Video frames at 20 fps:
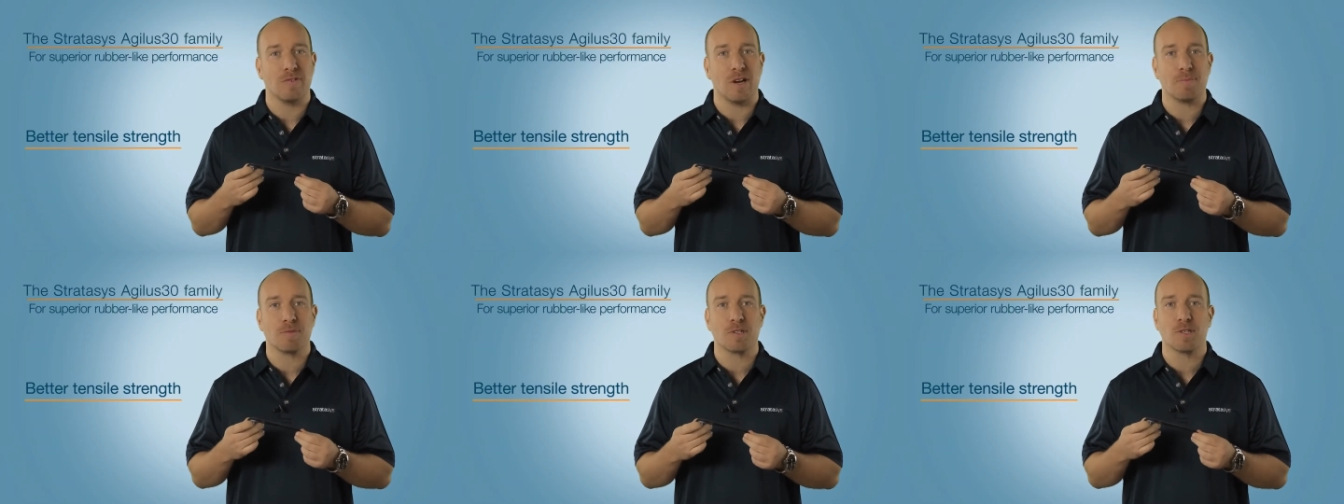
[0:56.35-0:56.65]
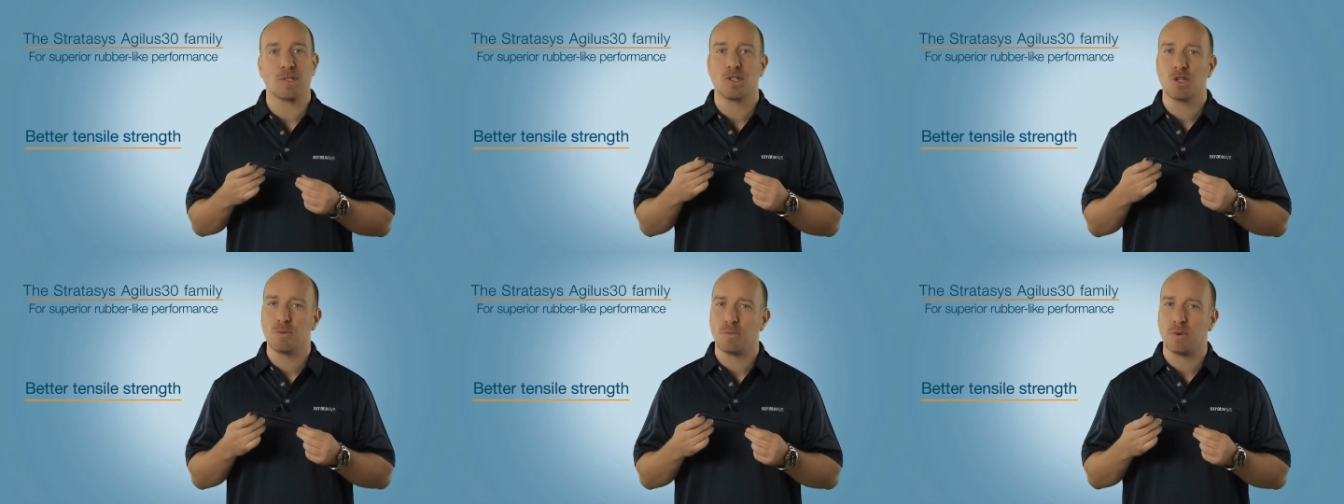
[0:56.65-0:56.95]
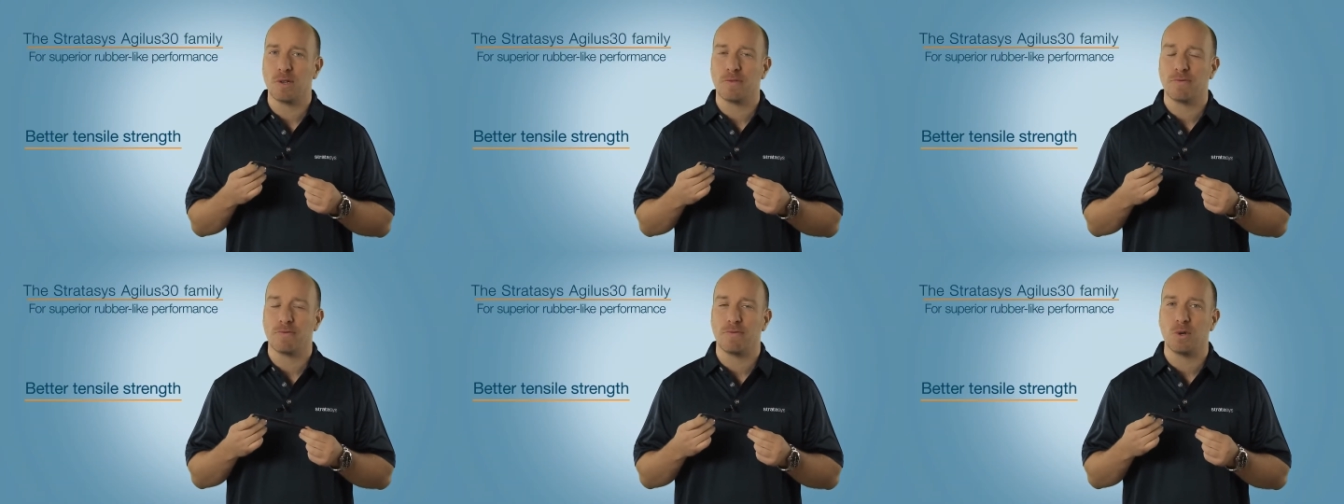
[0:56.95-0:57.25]
of up to
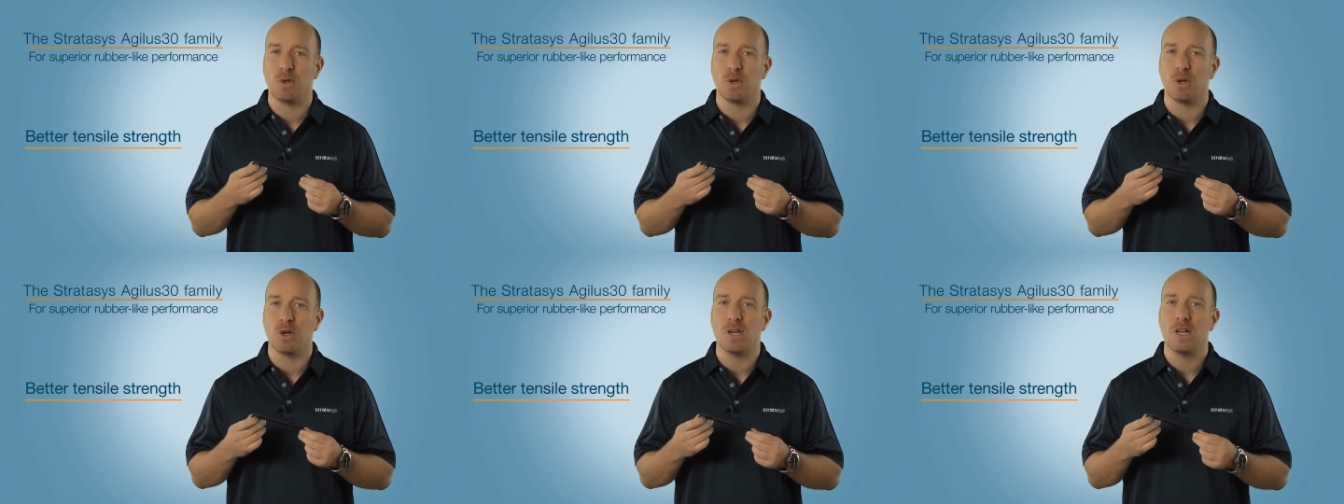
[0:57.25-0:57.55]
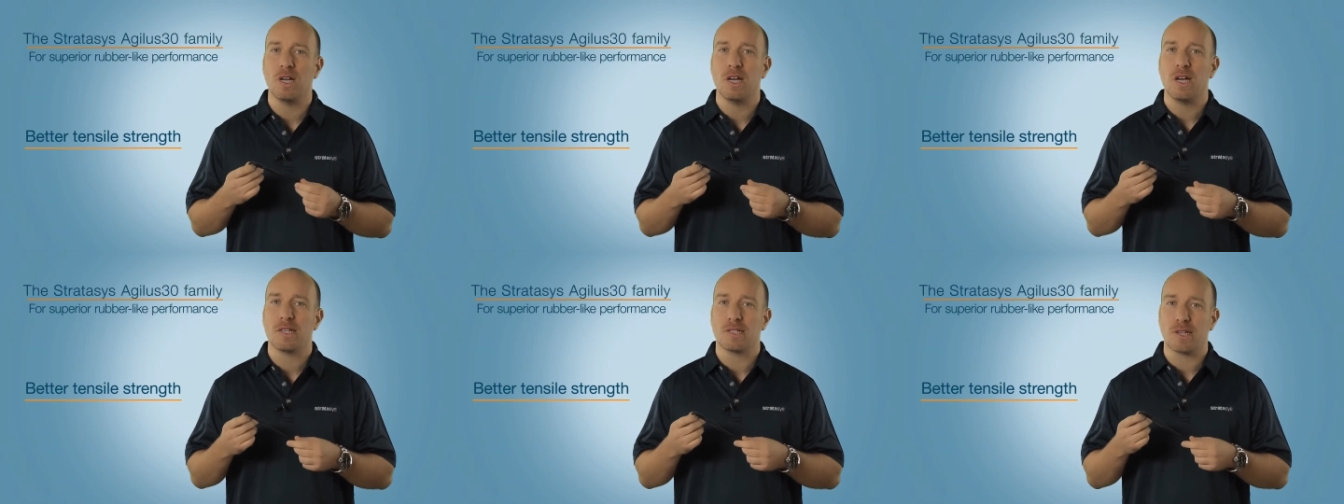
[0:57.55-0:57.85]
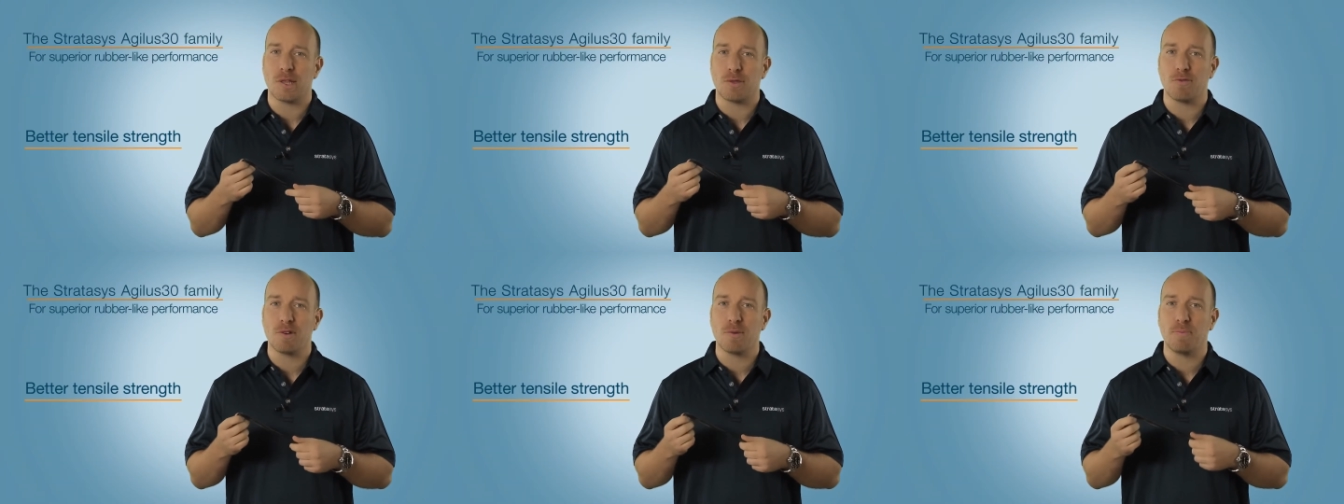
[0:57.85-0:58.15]
2.4
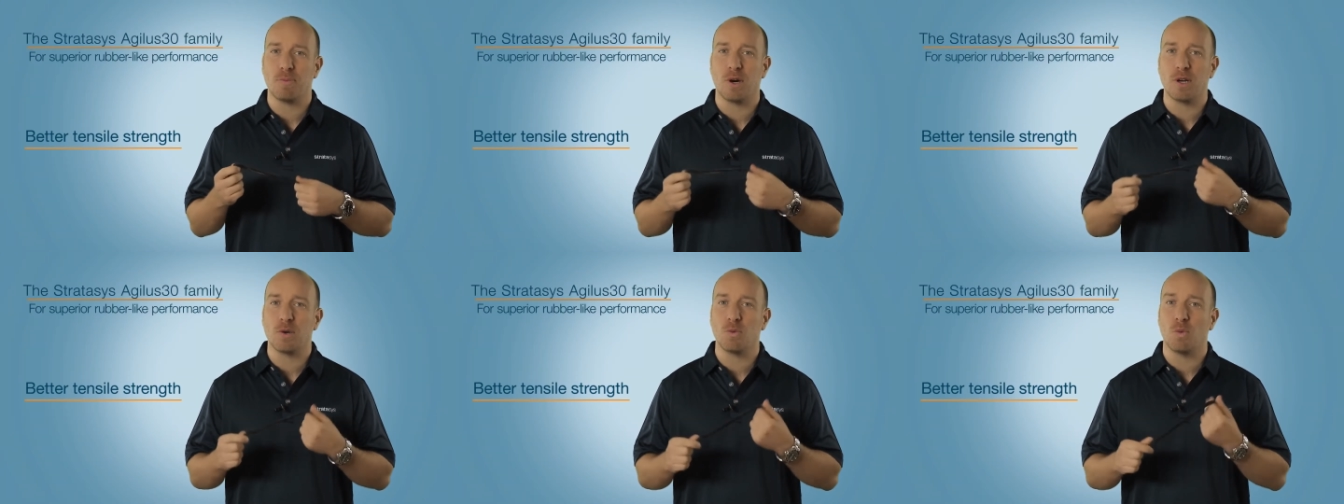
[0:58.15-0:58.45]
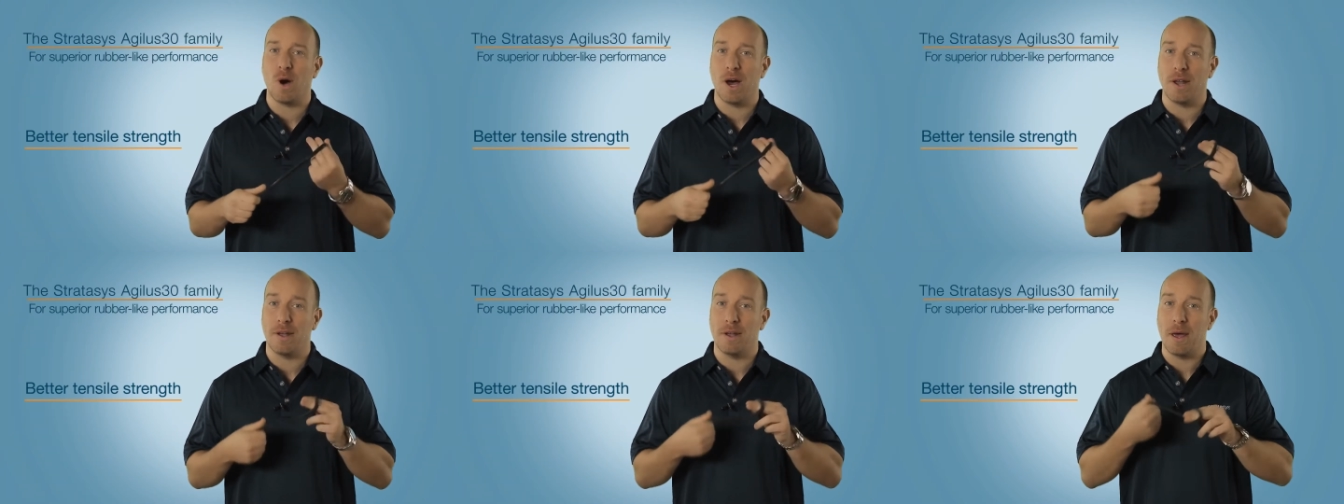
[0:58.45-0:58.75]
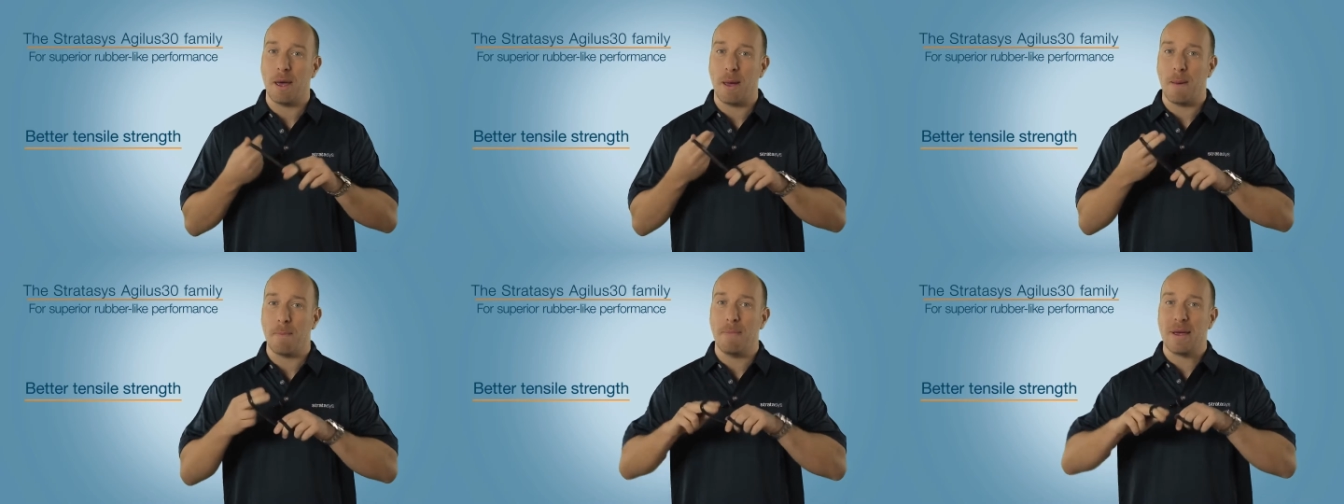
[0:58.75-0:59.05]
to
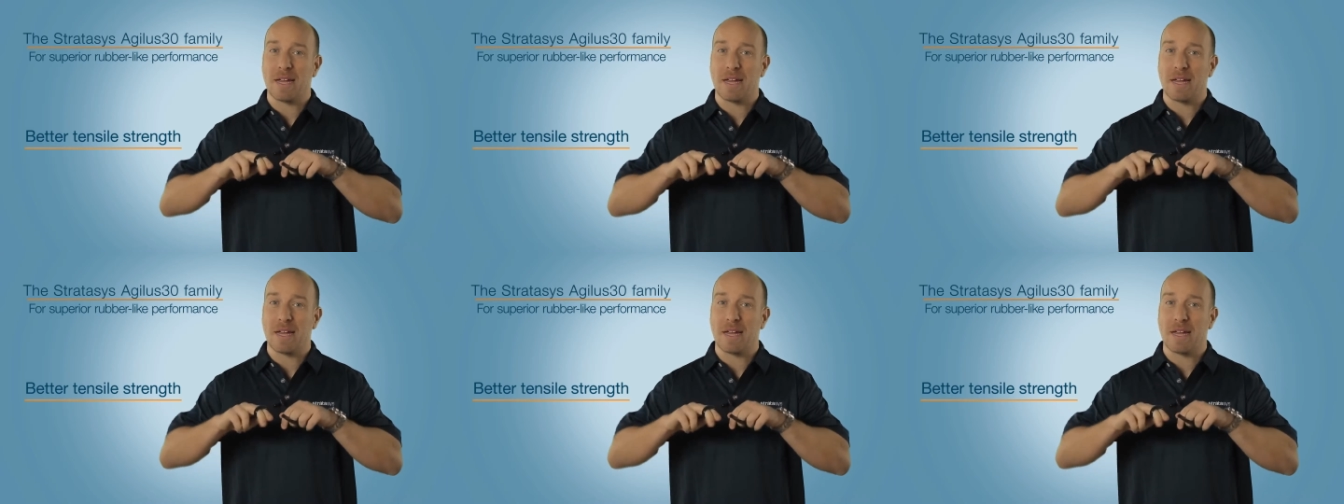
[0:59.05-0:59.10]
3.1